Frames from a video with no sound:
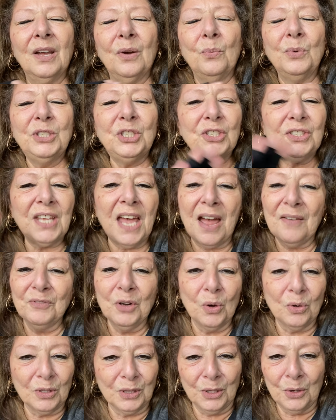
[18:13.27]
we just have
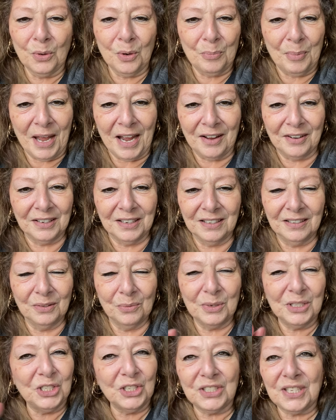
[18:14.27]
no clue about it.
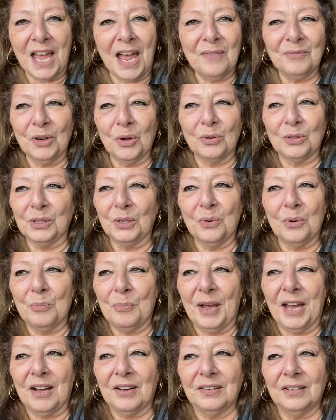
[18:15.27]
We just have no clue
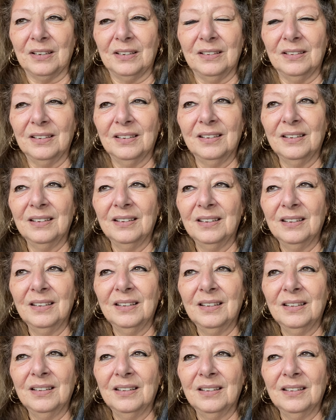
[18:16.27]
about it.
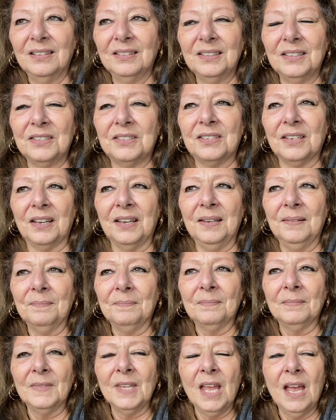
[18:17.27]
You see,
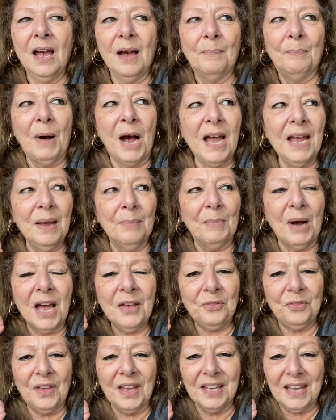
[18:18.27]
my my
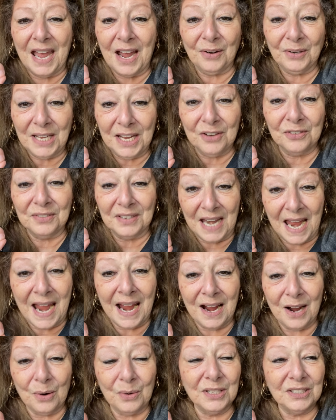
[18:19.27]
thing out here
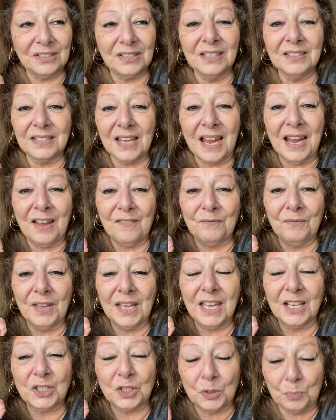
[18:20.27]
now is since I have
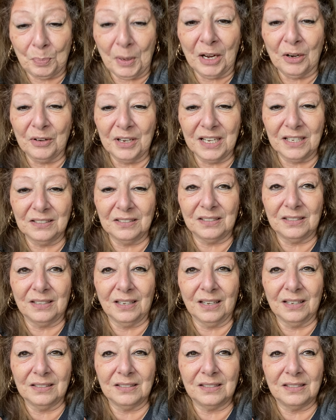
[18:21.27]
experienced
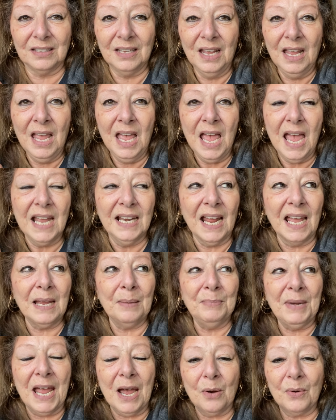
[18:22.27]
this and I
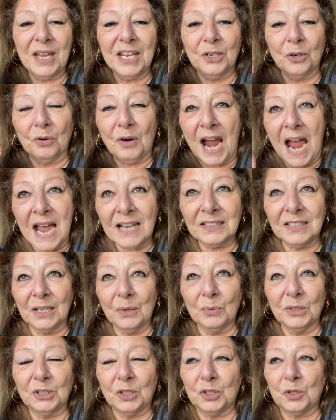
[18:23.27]
am now
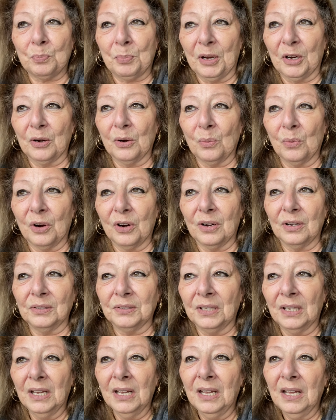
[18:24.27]
interacting with the spirit
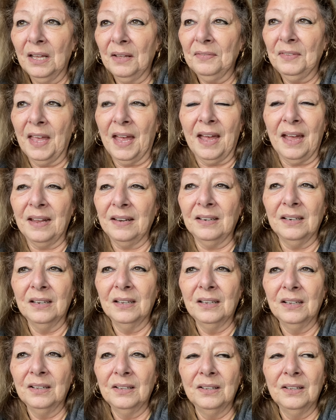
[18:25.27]
world that
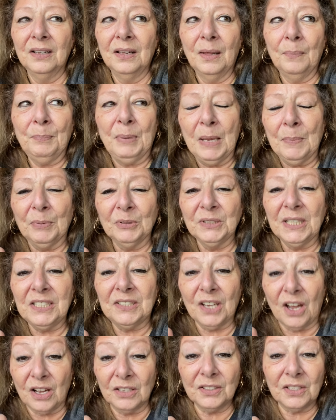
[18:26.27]
people need
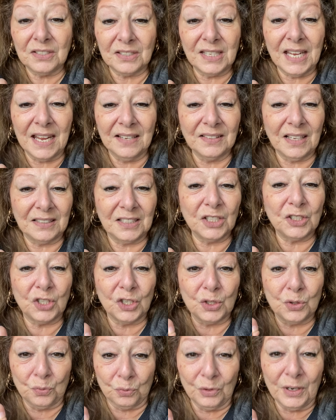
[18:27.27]
to understand that this
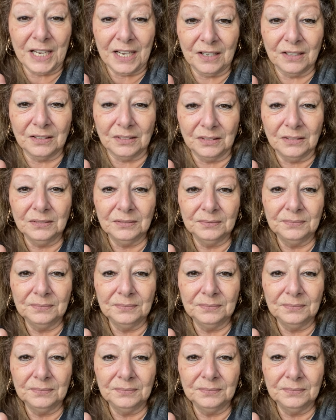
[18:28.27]
is real